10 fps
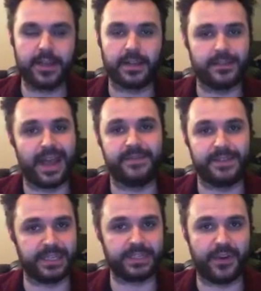because I have
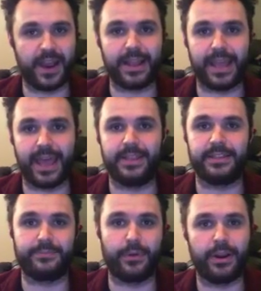6 frag cannons
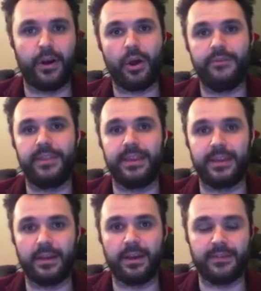spread over
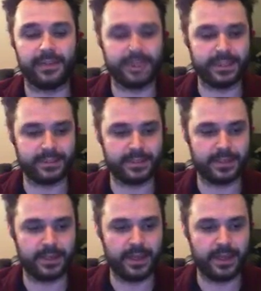the list.